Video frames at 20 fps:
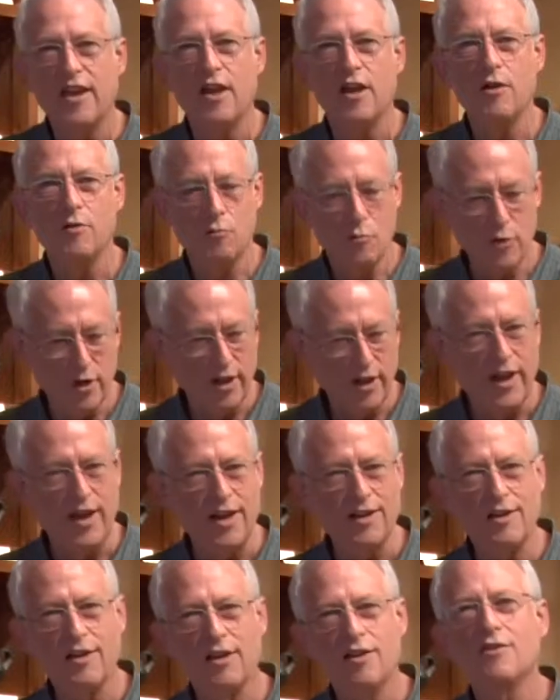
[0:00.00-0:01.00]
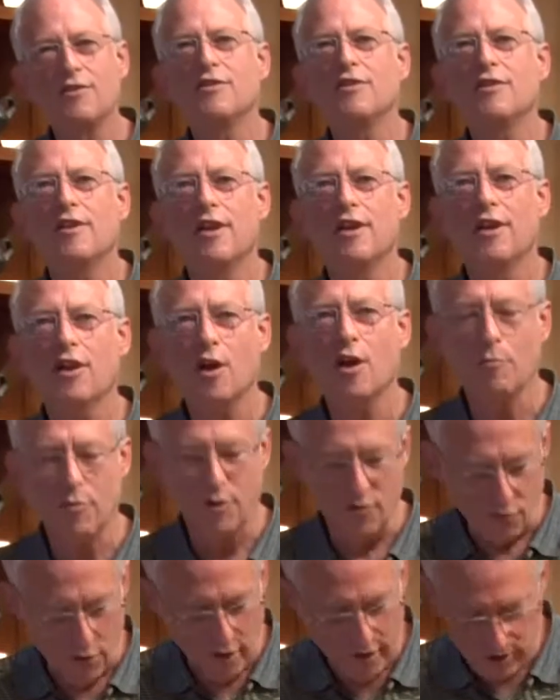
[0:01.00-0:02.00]
they relate in a
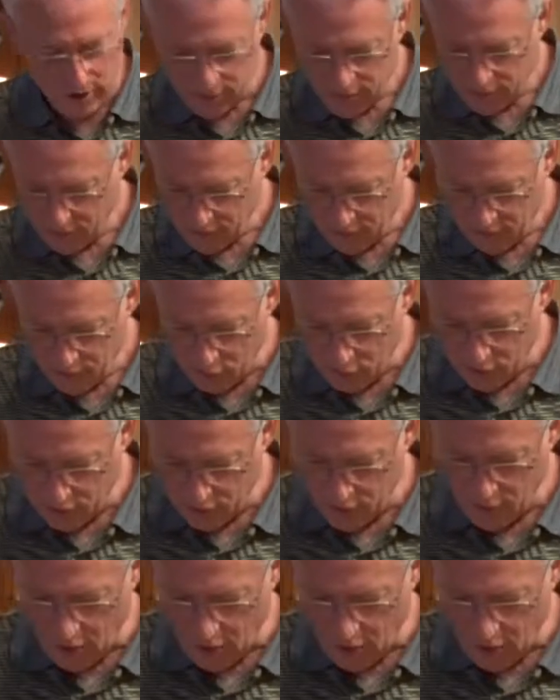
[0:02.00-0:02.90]
couple of ways. First